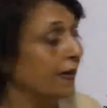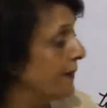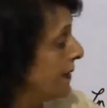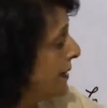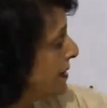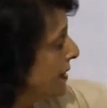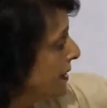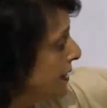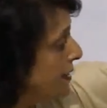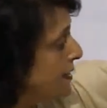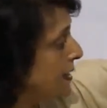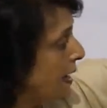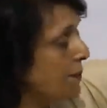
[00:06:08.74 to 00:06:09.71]
reason
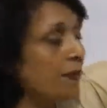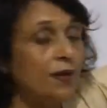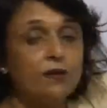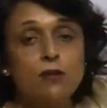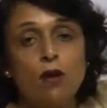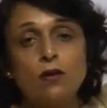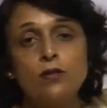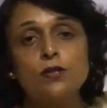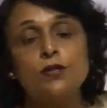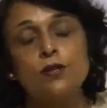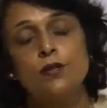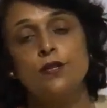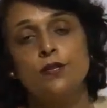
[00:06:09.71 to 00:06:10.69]
is same, because
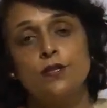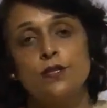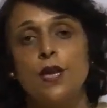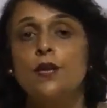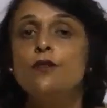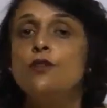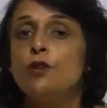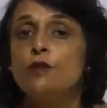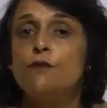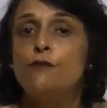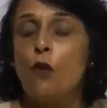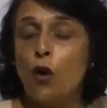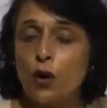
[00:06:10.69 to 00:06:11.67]
oxygen is essential
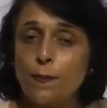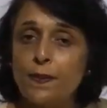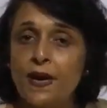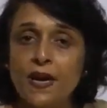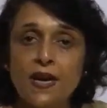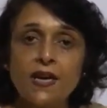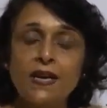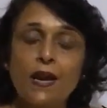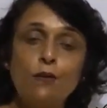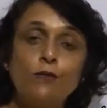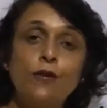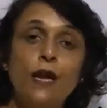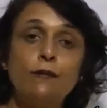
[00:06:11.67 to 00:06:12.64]
for breaking
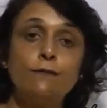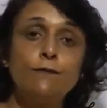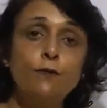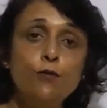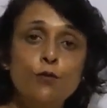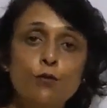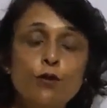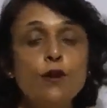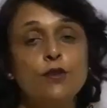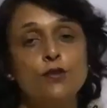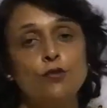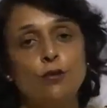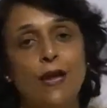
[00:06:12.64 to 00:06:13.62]
down that food
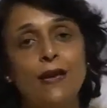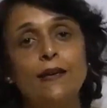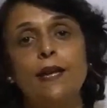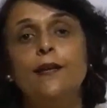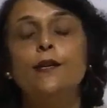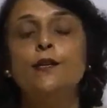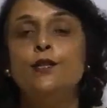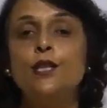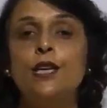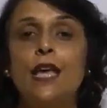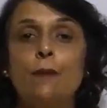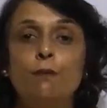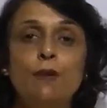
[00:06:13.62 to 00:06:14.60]
so that energy
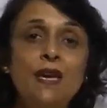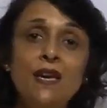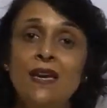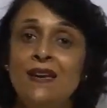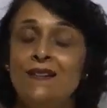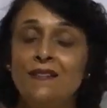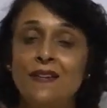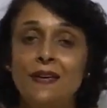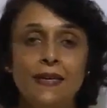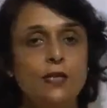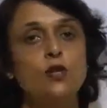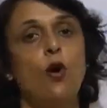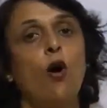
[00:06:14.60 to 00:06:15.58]
can be
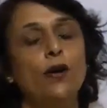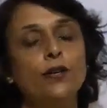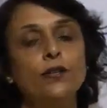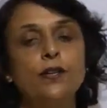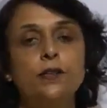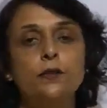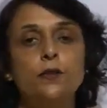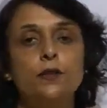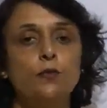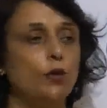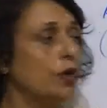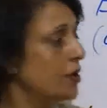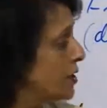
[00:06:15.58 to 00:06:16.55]
released. Or in other
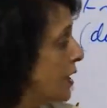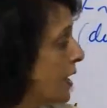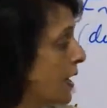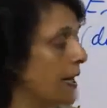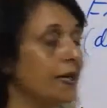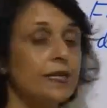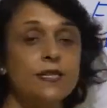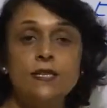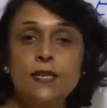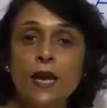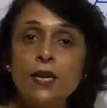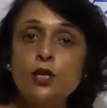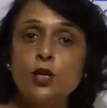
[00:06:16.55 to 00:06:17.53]
words, it is
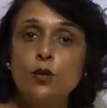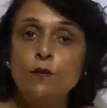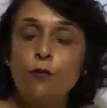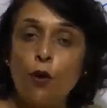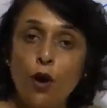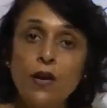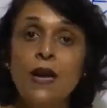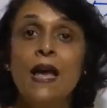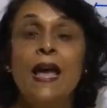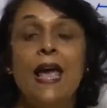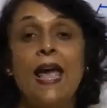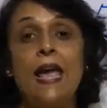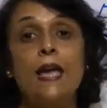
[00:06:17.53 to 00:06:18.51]
essential for
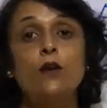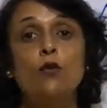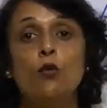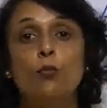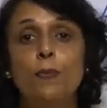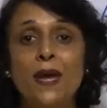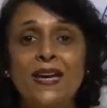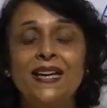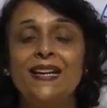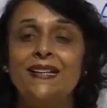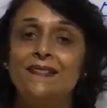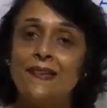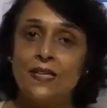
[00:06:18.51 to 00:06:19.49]
aerobic
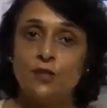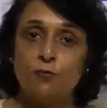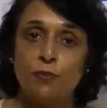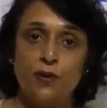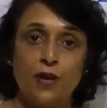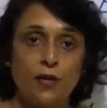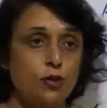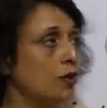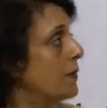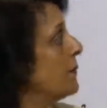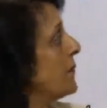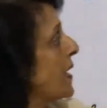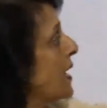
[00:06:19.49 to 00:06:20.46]
respiration.